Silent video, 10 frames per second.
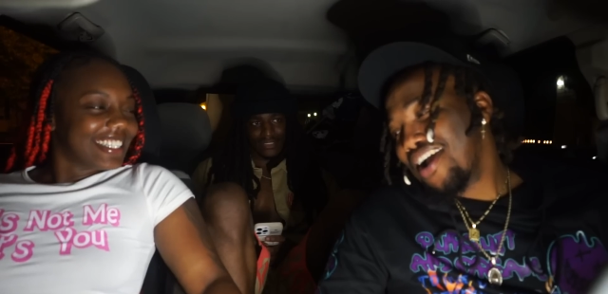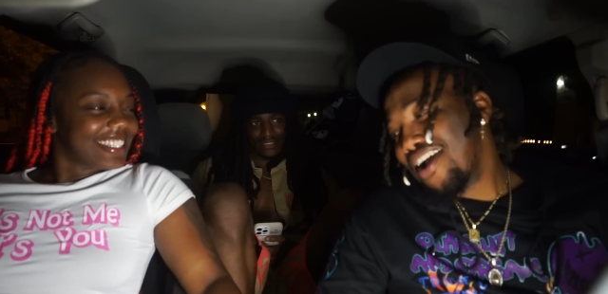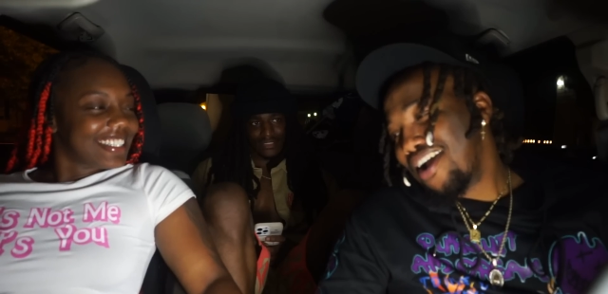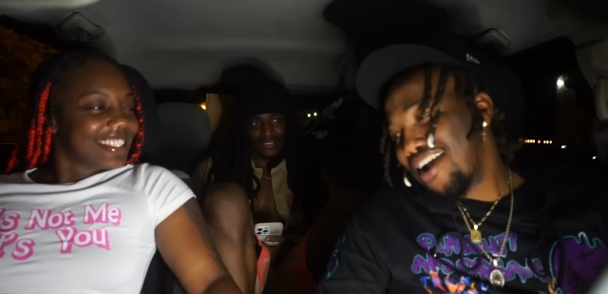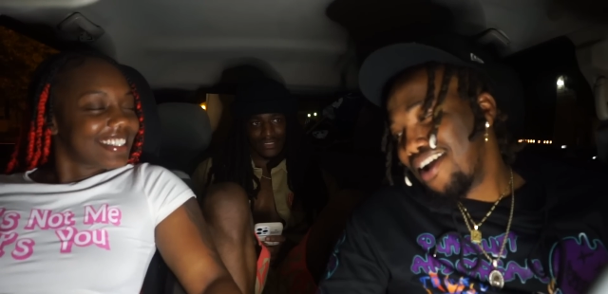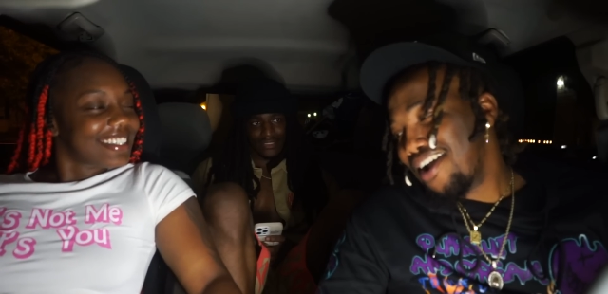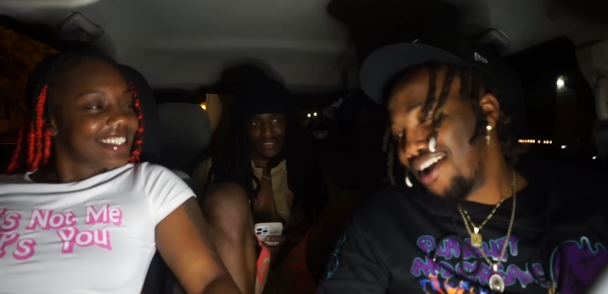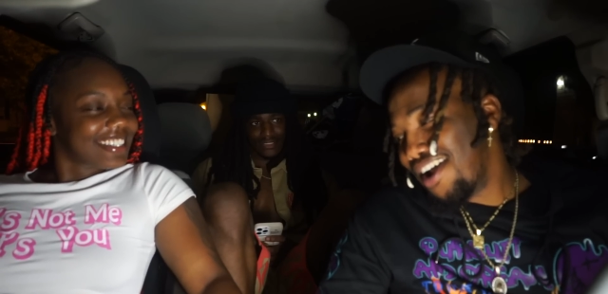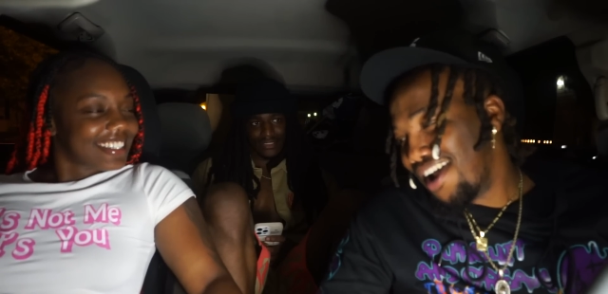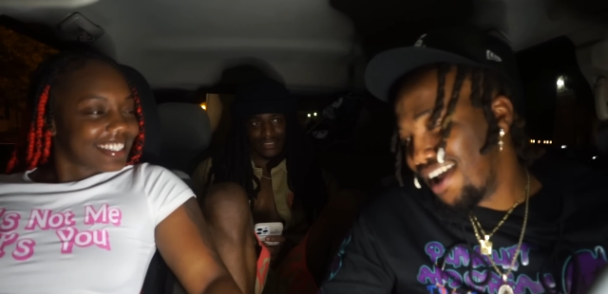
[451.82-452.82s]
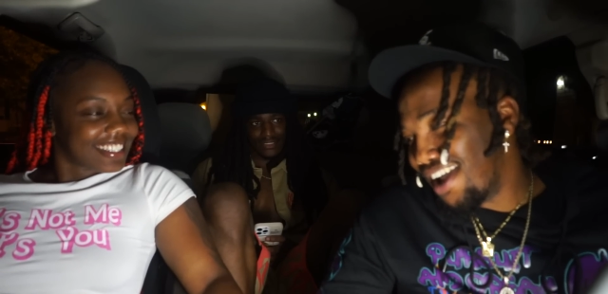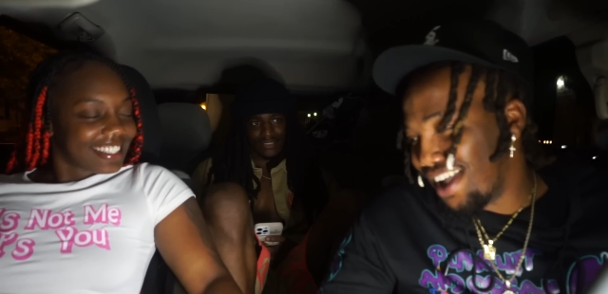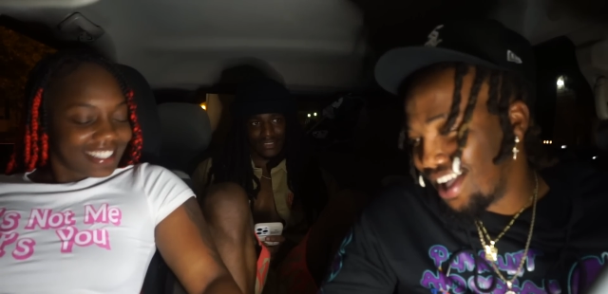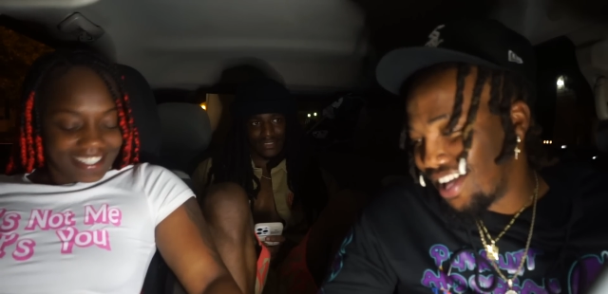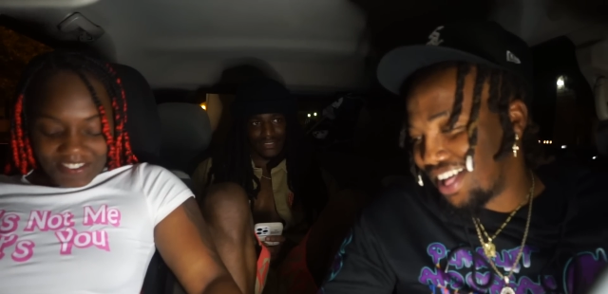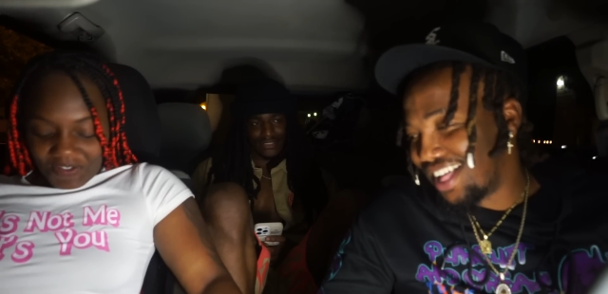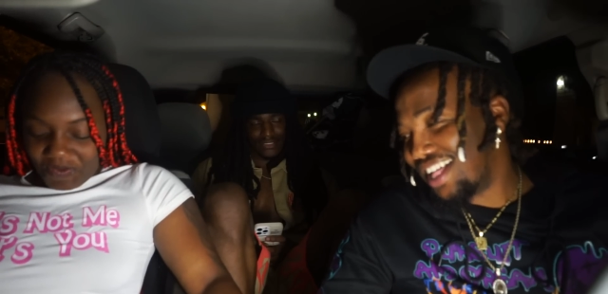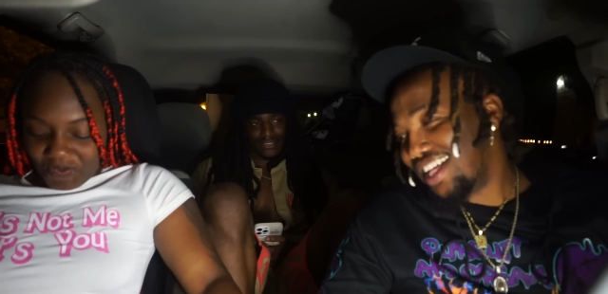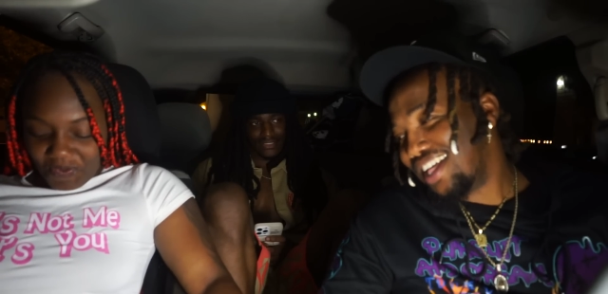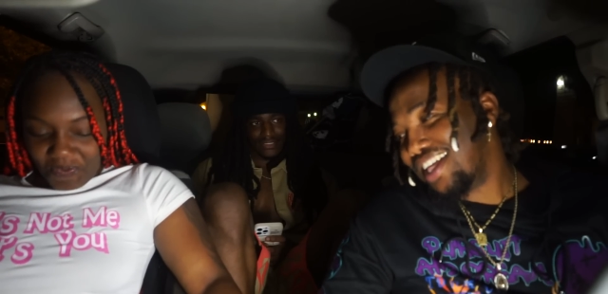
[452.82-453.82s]
Speaker 1: Uh,
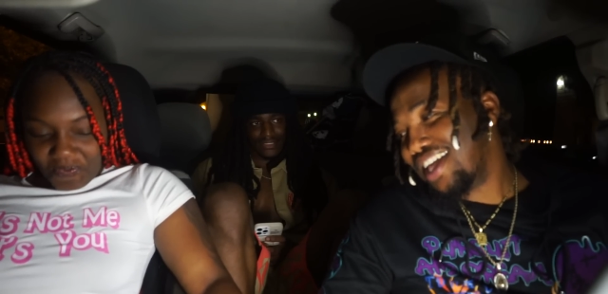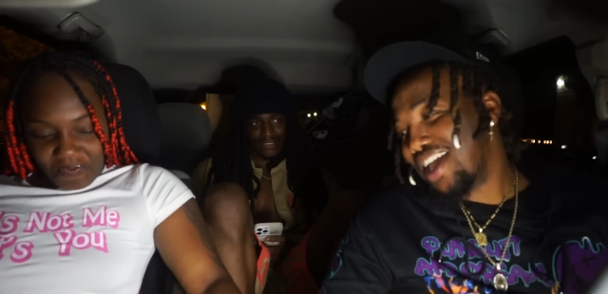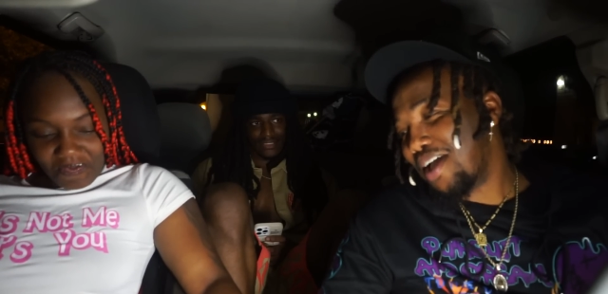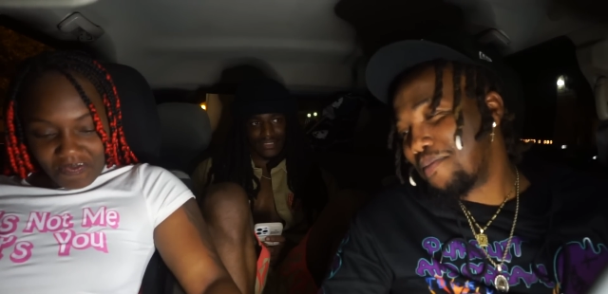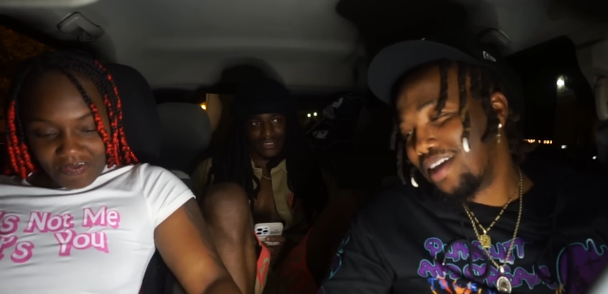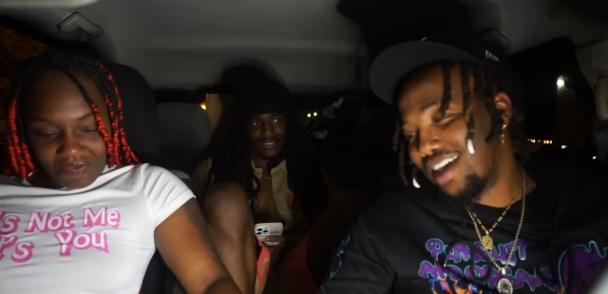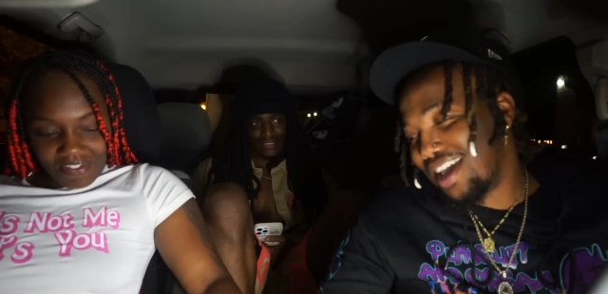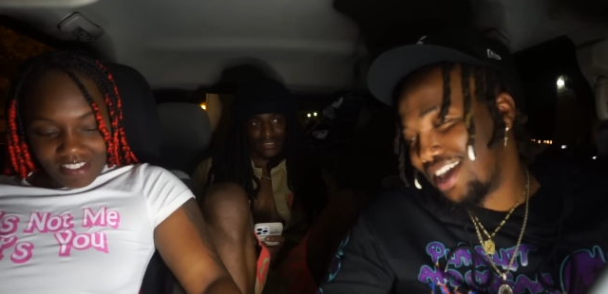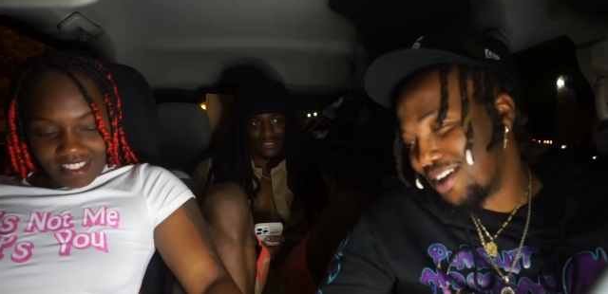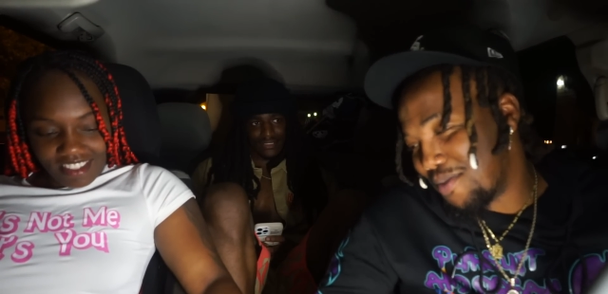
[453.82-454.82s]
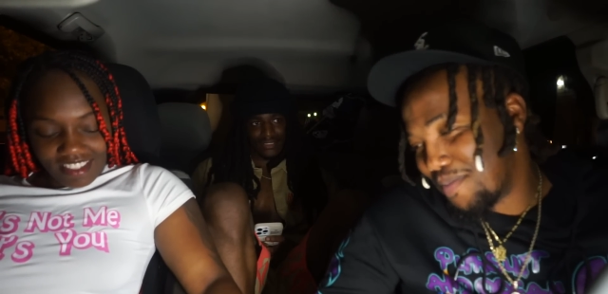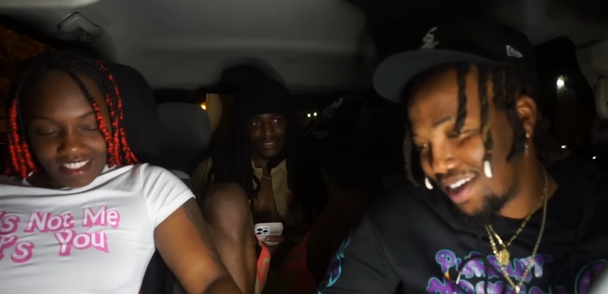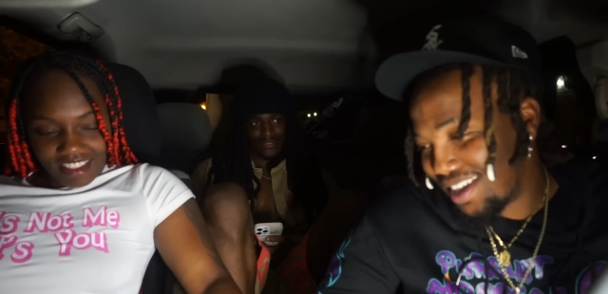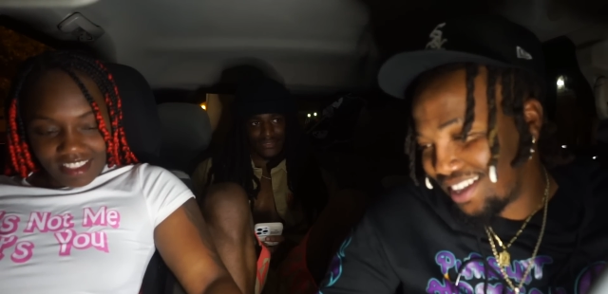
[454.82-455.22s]
I mean, I ain't gonna be.